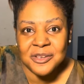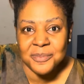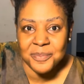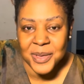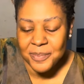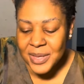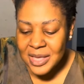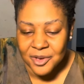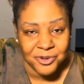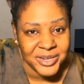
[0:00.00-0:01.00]
and
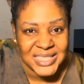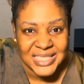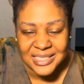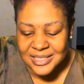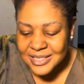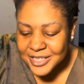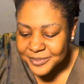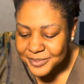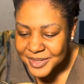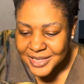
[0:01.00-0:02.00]
pepper or
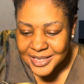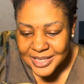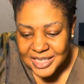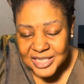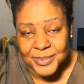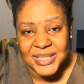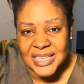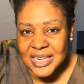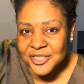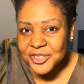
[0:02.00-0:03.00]
seasoning it's
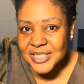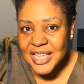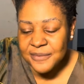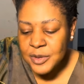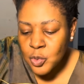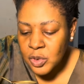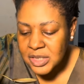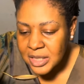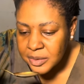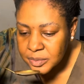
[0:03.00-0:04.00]
better than just having water